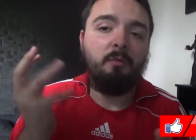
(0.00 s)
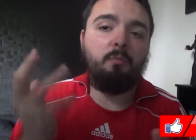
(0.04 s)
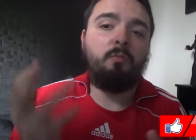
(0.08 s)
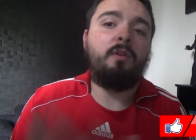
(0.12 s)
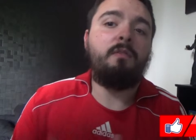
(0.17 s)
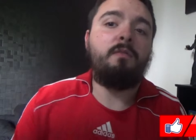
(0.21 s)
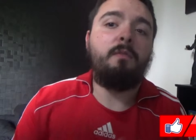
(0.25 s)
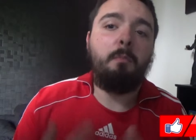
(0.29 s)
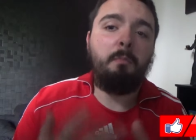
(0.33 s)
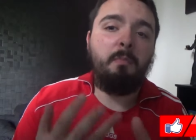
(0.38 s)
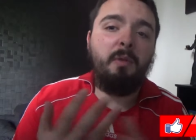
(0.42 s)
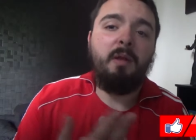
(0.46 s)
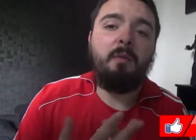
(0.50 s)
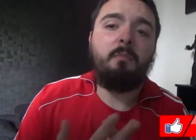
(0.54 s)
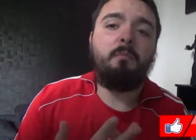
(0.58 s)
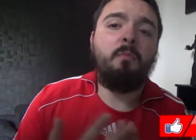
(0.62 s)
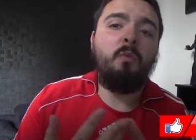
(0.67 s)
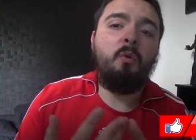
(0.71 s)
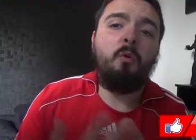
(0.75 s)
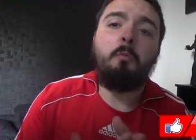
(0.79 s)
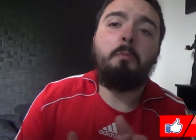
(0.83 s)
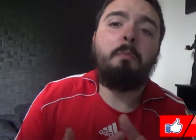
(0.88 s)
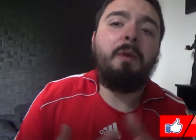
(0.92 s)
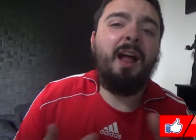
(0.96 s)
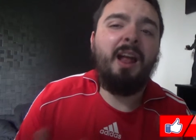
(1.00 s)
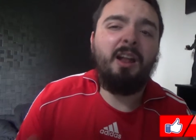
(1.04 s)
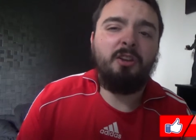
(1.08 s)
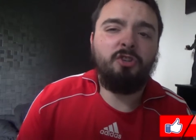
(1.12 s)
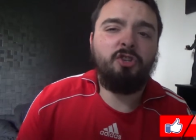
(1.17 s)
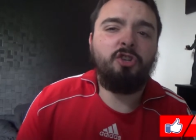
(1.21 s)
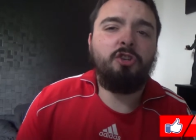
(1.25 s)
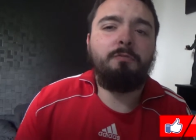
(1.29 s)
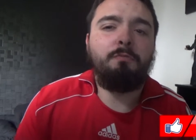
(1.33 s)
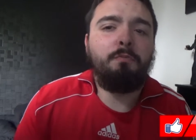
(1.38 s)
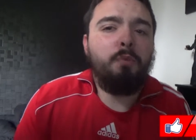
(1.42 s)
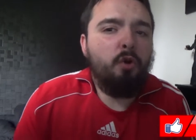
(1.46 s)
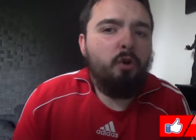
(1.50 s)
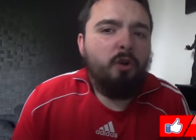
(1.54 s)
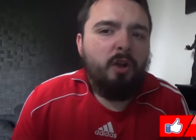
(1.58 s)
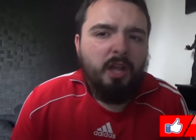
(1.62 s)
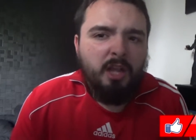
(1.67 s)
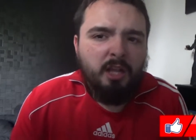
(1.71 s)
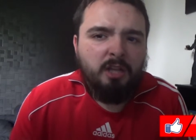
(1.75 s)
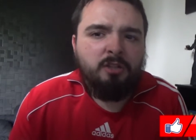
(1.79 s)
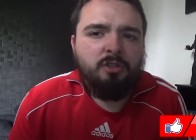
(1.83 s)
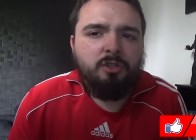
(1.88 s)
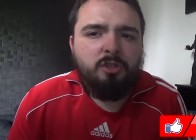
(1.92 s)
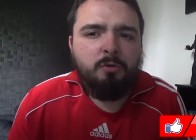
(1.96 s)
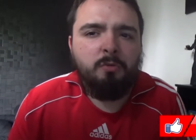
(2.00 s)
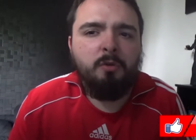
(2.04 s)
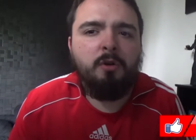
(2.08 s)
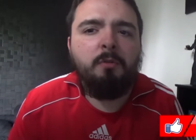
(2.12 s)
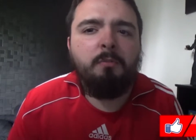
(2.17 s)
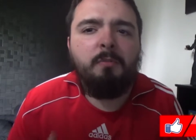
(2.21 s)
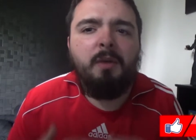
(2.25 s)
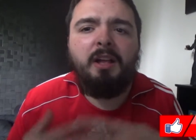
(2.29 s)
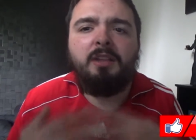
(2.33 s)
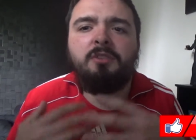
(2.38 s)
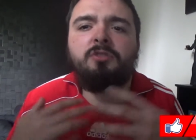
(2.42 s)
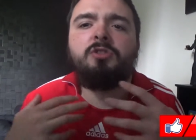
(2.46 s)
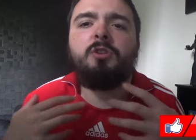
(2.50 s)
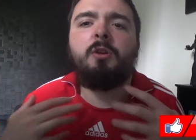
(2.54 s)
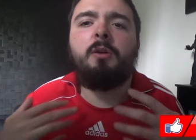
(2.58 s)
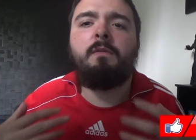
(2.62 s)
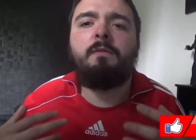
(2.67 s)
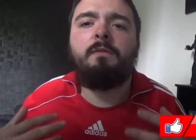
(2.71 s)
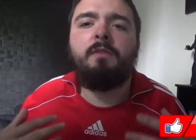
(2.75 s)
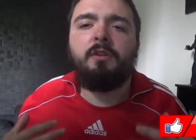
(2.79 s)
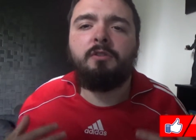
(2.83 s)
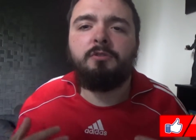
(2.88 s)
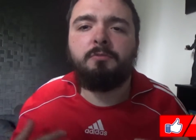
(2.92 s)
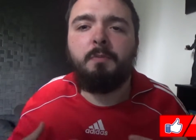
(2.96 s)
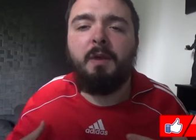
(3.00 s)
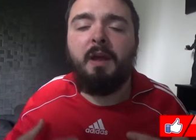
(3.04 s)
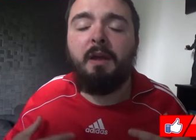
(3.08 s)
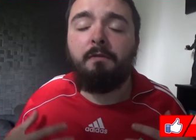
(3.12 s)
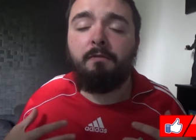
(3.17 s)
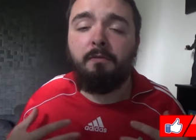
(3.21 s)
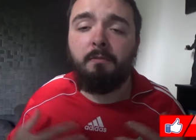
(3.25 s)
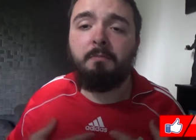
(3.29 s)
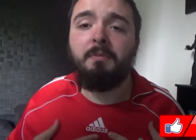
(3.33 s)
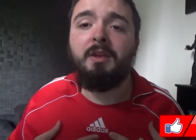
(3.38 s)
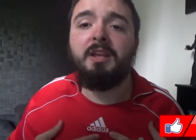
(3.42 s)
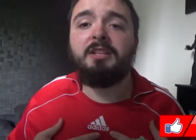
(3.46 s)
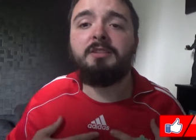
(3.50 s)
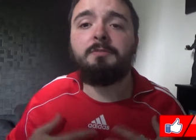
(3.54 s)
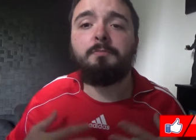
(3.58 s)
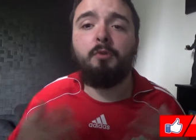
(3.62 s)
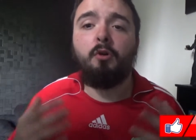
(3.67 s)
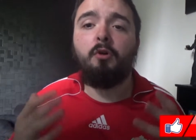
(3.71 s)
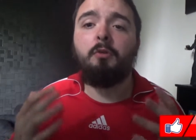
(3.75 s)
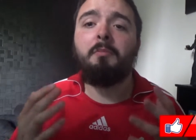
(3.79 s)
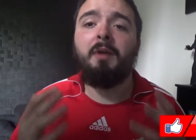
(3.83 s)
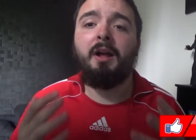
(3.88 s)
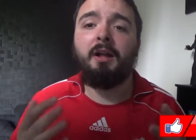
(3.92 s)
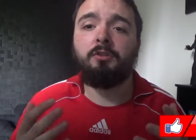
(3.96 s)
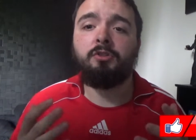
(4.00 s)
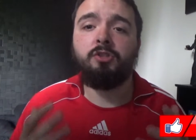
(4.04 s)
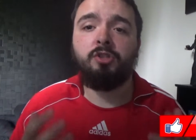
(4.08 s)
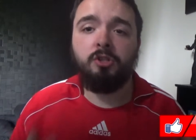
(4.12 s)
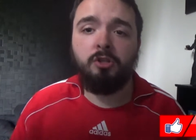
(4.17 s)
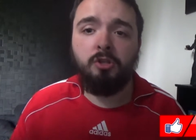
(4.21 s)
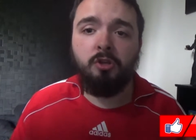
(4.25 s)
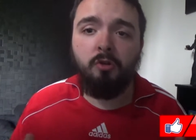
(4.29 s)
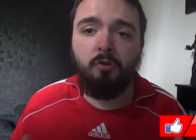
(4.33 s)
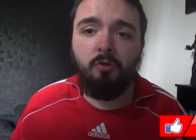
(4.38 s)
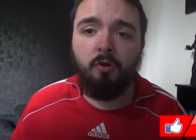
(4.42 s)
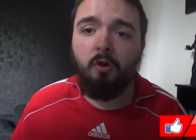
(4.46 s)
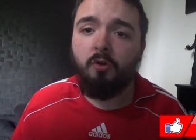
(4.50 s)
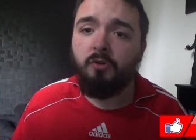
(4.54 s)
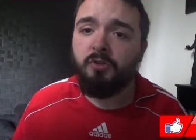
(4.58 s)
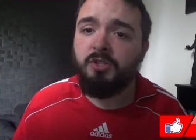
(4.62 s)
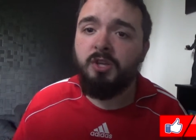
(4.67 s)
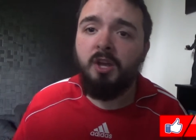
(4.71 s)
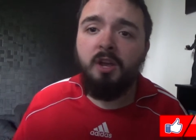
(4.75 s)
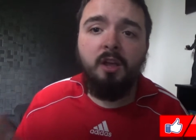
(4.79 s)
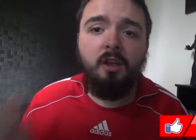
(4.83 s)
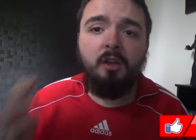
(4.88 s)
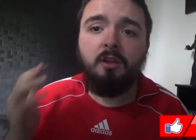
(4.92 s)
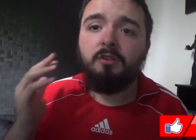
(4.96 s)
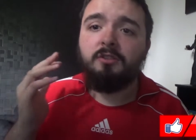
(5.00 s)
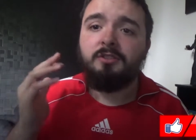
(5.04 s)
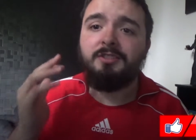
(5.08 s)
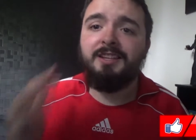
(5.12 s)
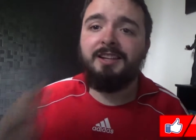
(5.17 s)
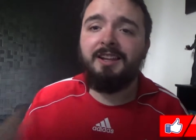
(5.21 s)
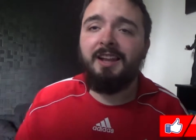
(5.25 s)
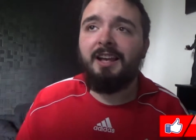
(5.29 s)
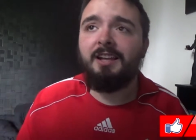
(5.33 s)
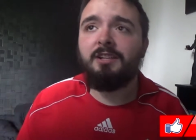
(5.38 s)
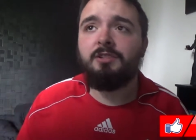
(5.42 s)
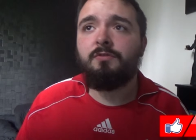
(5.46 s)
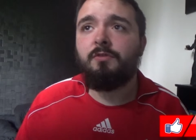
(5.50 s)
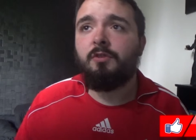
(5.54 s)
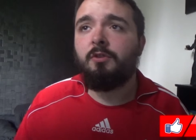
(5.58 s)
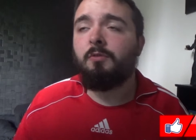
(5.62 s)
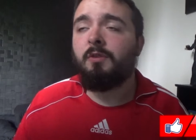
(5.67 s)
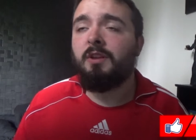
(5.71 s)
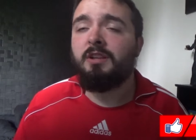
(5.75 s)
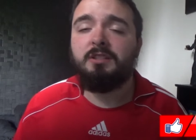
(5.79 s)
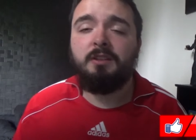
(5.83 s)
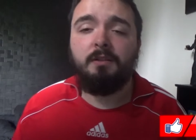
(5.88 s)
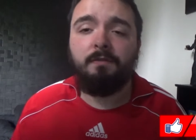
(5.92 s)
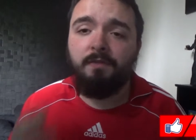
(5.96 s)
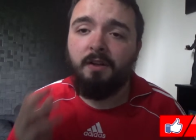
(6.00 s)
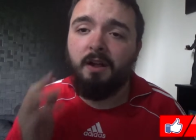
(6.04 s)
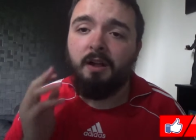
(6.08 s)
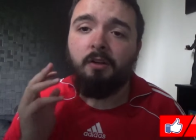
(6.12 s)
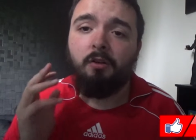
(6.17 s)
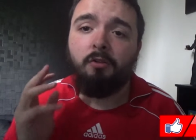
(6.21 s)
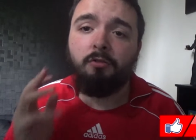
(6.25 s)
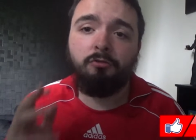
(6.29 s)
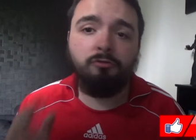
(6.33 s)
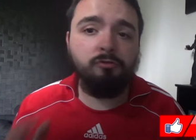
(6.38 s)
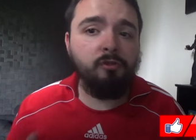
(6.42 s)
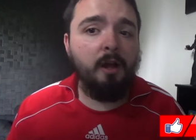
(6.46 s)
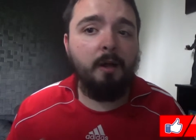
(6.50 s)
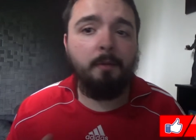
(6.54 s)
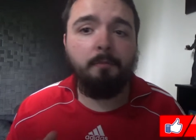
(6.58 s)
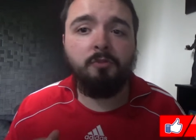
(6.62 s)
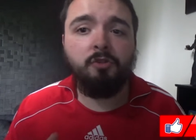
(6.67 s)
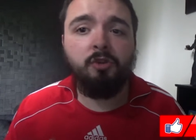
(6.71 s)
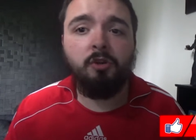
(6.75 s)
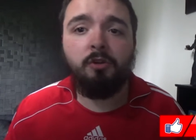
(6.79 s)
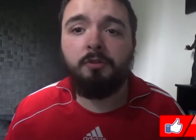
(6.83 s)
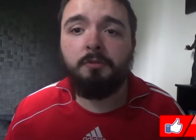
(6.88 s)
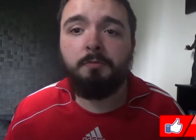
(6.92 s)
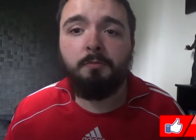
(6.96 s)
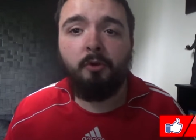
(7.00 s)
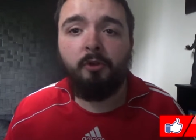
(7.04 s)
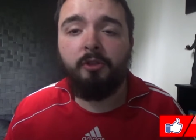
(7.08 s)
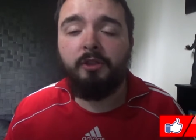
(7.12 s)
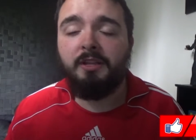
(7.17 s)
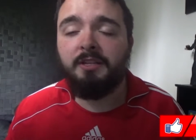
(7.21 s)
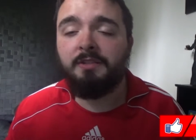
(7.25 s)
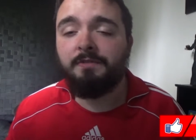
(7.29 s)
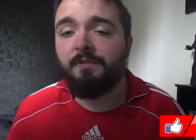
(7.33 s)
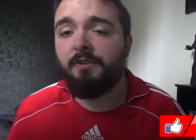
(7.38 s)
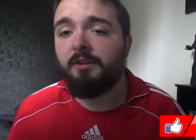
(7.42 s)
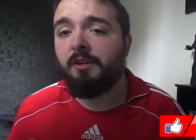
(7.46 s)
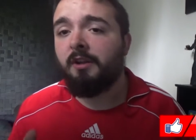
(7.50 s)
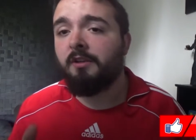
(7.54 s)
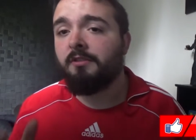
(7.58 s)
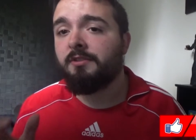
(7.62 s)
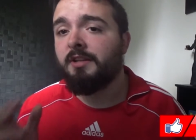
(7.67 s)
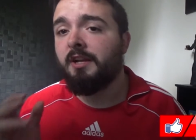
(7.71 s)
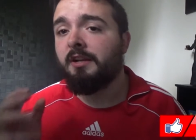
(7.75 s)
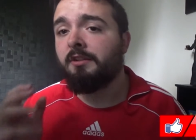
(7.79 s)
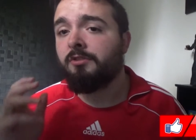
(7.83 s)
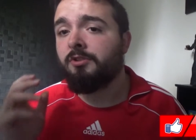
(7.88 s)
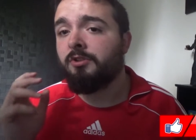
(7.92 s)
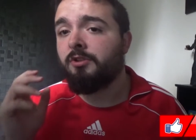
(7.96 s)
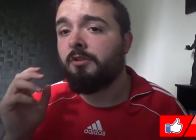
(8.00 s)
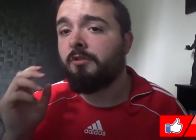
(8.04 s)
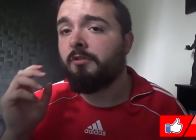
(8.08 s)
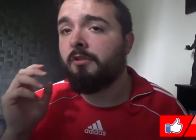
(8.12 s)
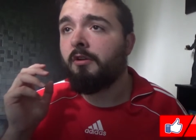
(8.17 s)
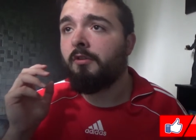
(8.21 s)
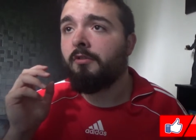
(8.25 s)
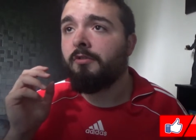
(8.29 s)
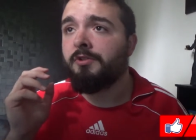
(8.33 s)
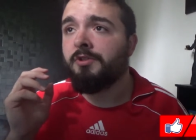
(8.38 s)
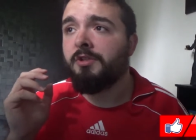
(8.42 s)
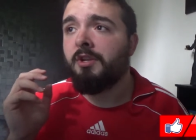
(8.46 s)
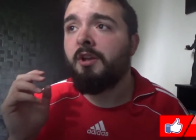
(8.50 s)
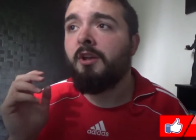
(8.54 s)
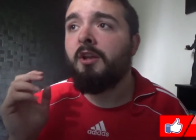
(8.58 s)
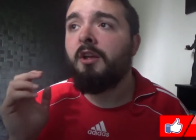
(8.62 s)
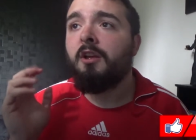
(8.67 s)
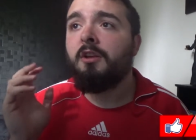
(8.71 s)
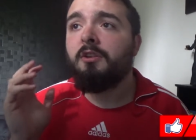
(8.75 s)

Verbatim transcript: with a bit more passion put into them and so it feels better for me to put them out to you guys because the last few weeks I've had a crap trying to put these videos out to you guys